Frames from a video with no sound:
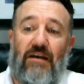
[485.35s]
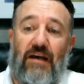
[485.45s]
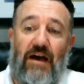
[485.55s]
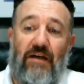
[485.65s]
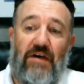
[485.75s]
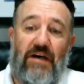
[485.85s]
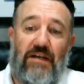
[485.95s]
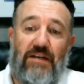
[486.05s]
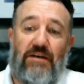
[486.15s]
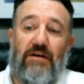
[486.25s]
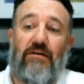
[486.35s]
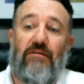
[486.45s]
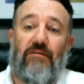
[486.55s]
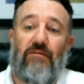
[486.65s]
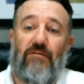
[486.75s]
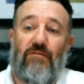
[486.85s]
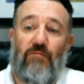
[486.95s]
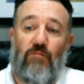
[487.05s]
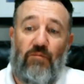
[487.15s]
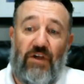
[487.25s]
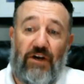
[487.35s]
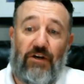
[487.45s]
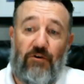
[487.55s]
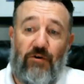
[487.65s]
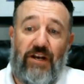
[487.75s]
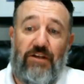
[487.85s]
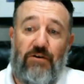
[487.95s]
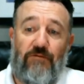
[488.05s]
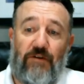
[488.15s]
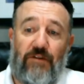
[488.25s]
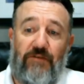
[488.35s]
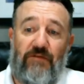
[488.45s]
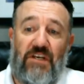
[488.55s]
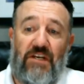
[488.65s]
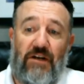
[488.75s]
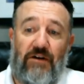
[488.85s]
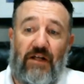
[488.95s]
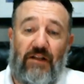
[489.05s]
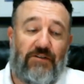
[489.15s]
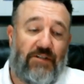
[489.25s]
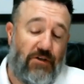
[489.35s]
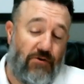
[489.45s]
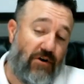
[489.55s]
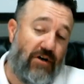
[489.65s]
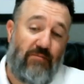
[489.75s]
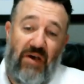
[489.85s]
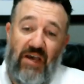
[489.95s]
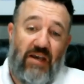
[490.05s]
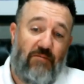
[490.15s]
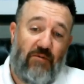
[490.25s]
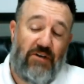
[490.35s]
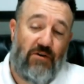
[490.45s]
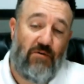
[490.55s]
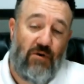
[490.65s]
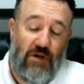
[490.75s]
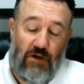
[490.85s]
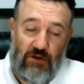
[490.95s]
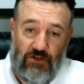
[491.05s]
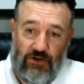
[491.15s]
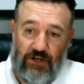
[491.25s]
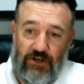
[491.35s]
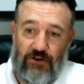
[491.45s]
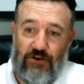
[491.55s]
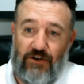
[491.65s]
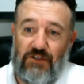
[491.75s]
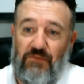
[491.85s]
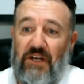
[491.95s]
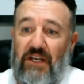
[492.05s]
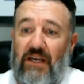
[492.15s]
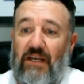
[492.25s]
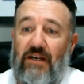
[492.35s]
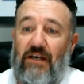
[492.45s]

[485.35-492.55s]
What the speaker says: and then they're going to credit you for the $1,500 that you already paid when you turn in your earnest money.